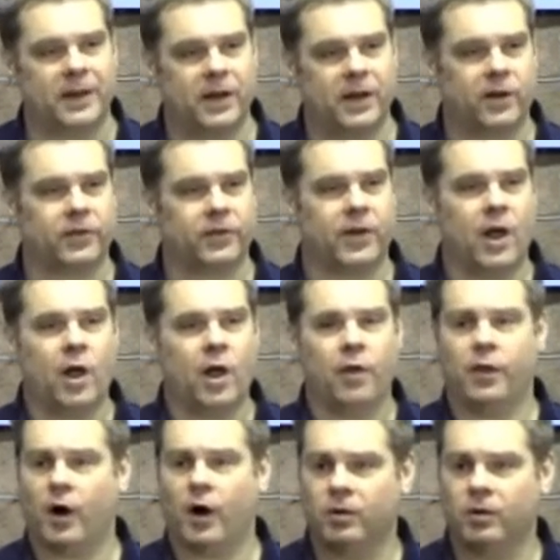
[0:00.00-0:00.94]
because
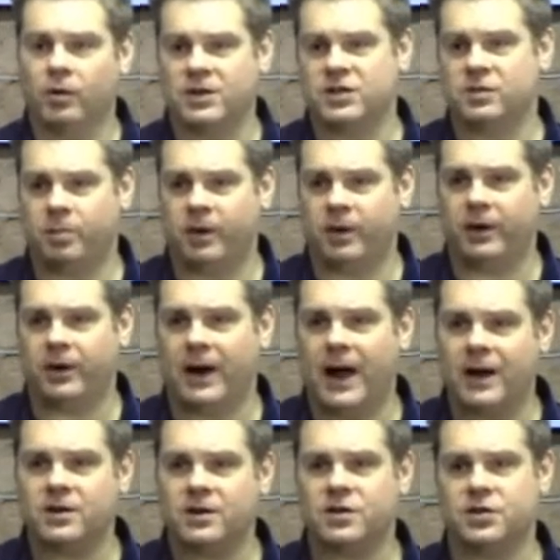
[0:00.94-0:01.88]
the Holy
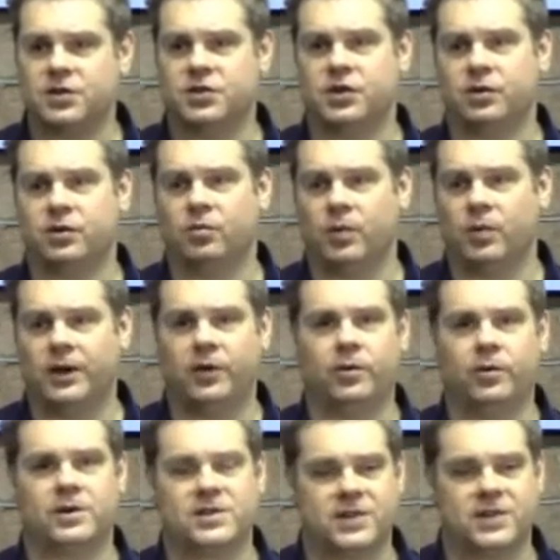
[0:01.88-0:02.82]
Spirit enters you when
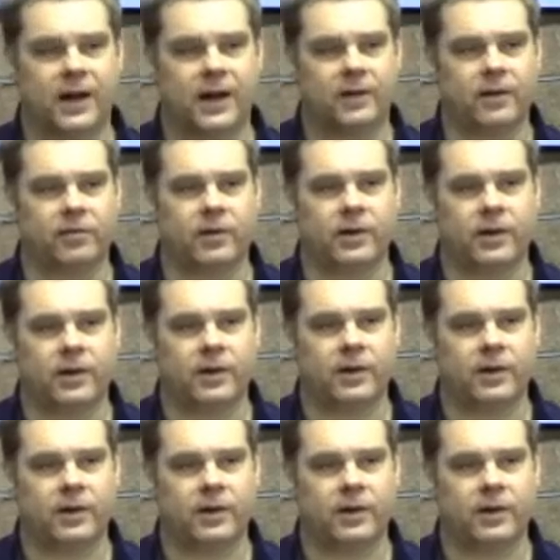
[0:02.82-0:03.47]
you are saved.